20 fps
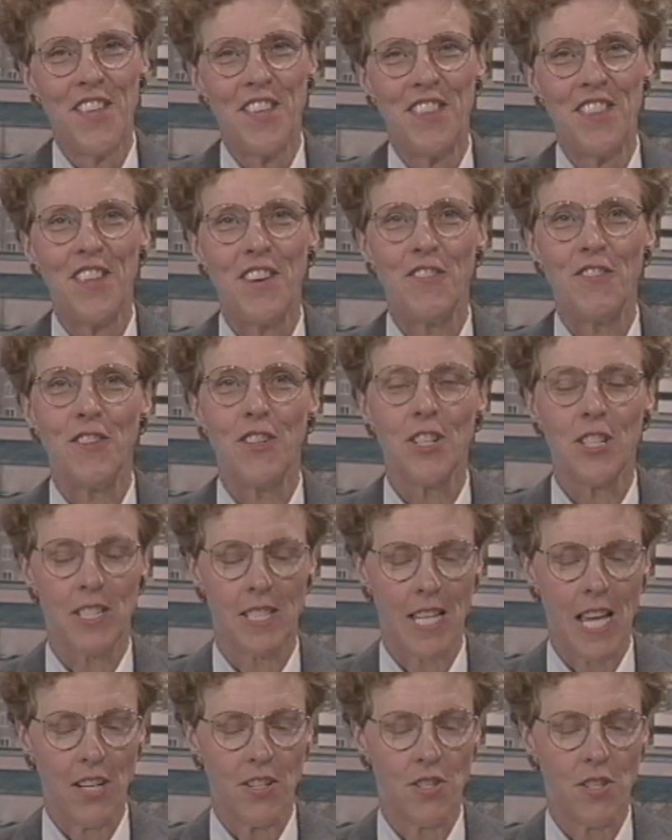The first
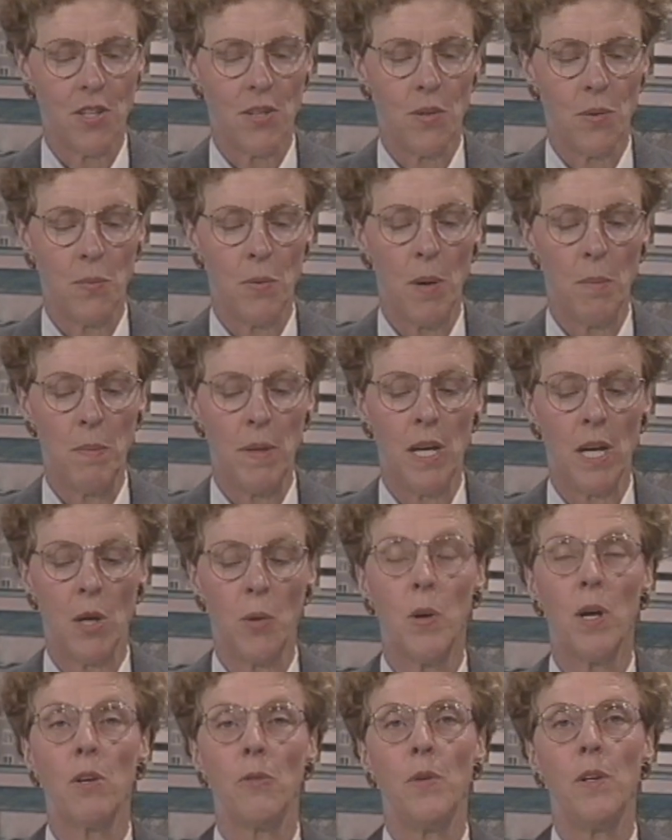section will be a
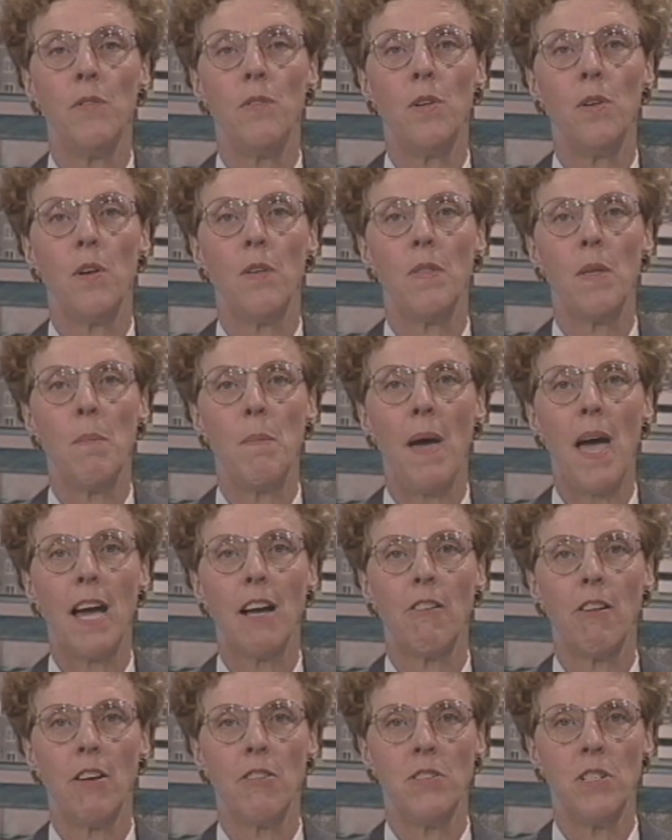quick review of the
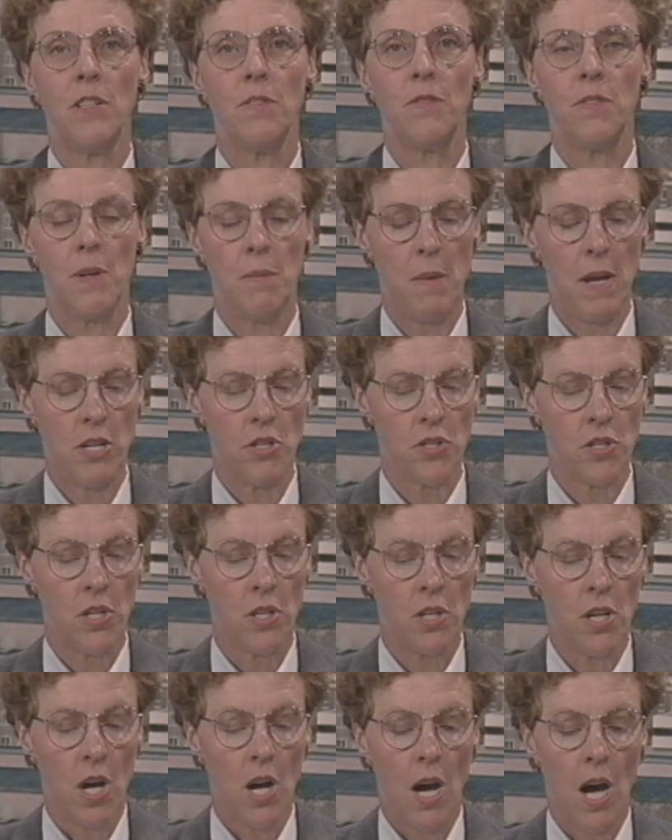background
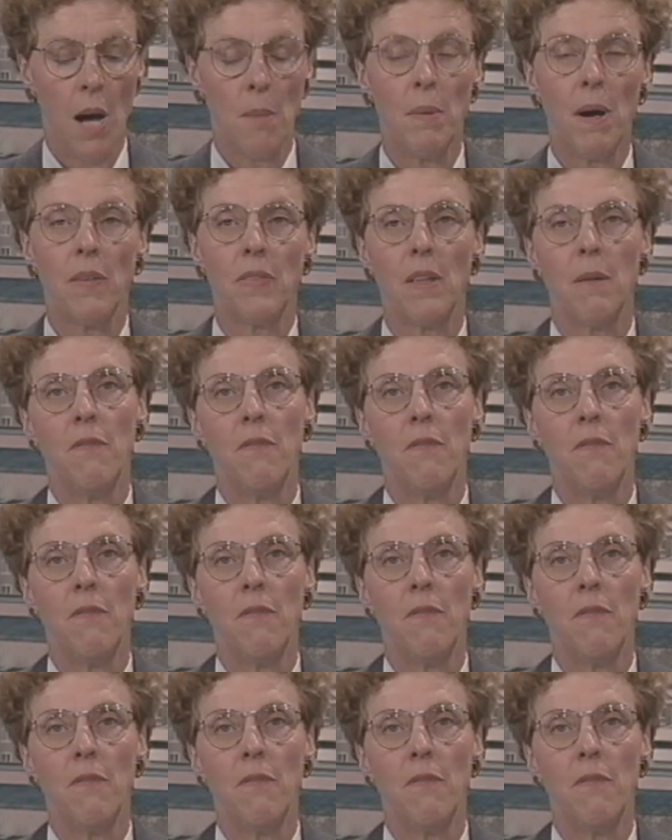information about the